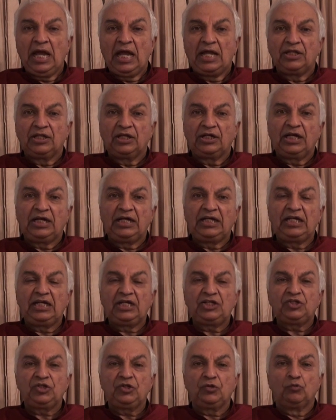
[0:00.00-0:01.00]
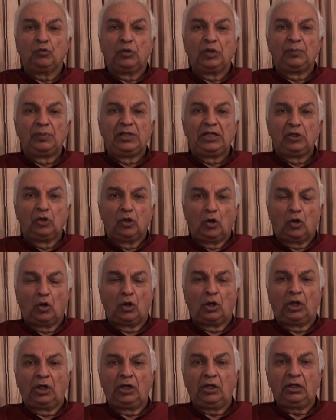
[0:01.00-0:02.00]
and the radiation will be
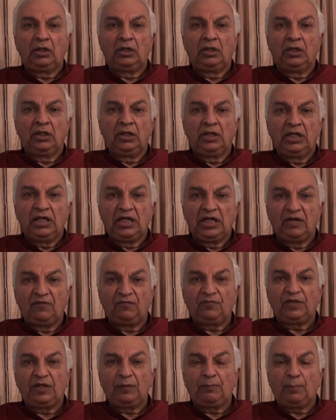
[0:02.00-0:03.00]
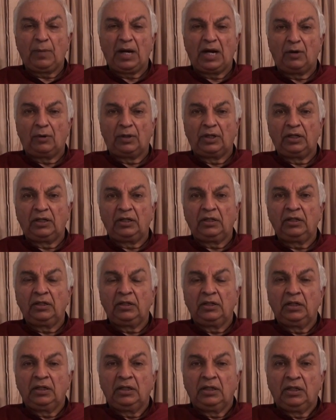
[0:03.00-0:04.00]
lower if the power
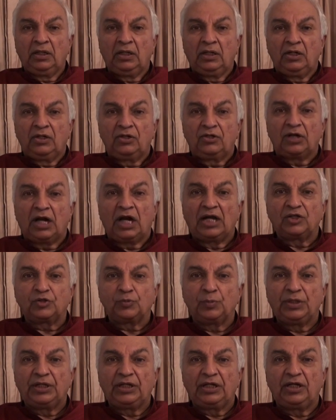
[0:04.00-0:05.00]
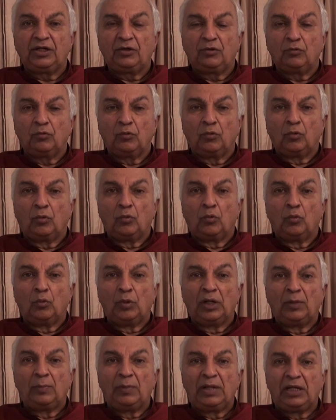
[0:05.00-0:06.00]
transmitted
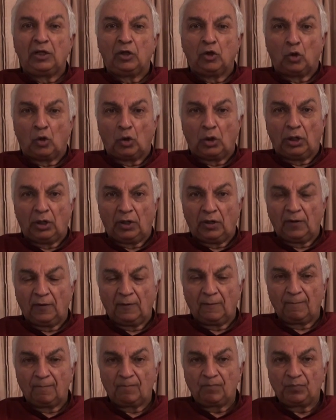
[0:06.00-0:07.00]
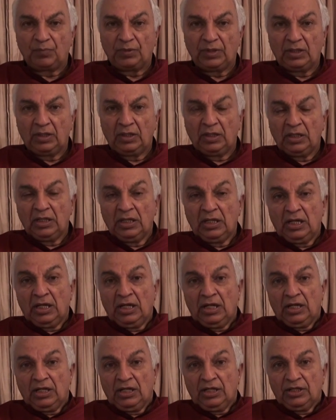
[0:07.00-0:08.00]
will be lower.
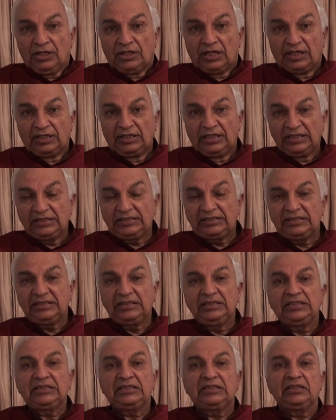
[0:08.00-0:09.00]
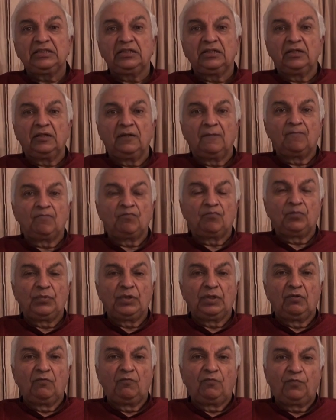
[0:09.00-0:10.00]
The distance
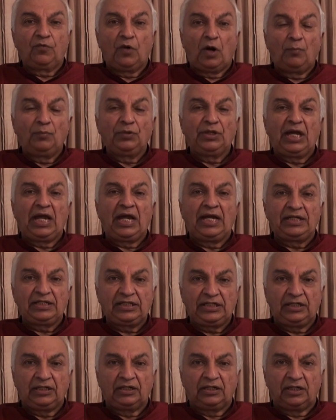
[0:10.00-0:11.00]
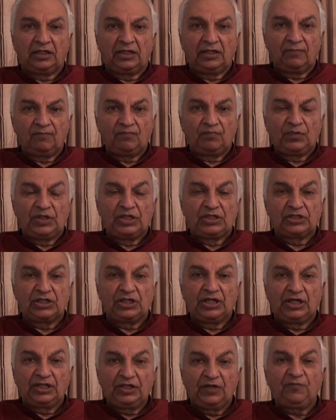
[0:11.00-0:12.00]
from the antenna is
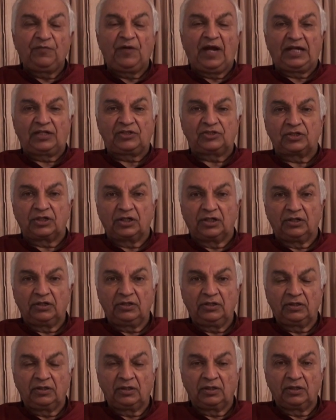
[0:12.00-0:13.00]
another factor.